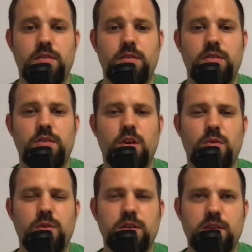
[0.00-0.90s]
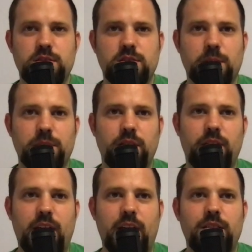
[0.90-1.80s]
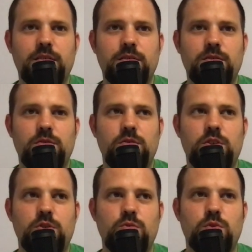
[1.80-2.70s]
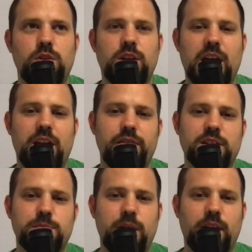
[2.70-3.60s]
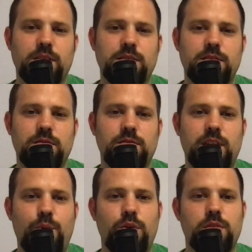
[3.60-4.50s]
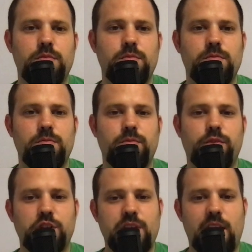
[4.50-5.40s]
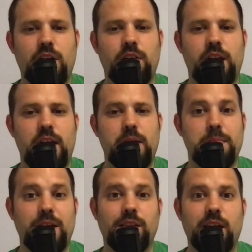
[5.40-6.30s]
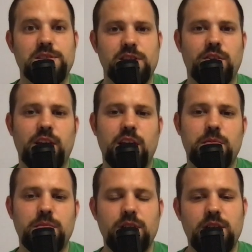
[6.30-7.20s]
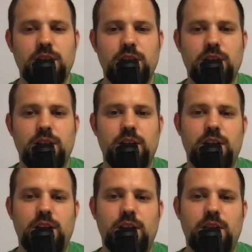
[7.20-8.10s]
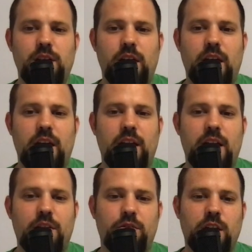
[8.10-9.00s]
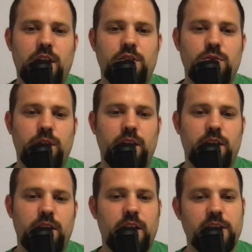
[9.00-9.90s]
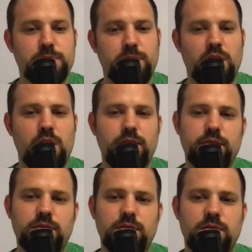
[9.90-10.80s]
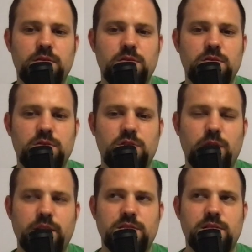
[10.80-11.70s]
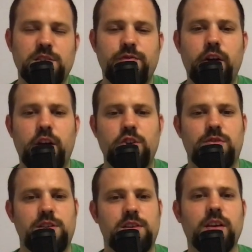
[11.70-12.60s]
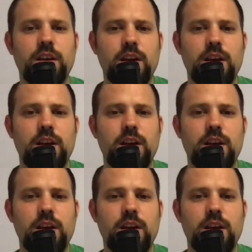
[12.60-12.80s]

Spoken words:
You know, it's something that you would kind of expect they would flesh that out in a mainline Zelda game. And now they're kind of doing it in a spinoff. So that's very interesting.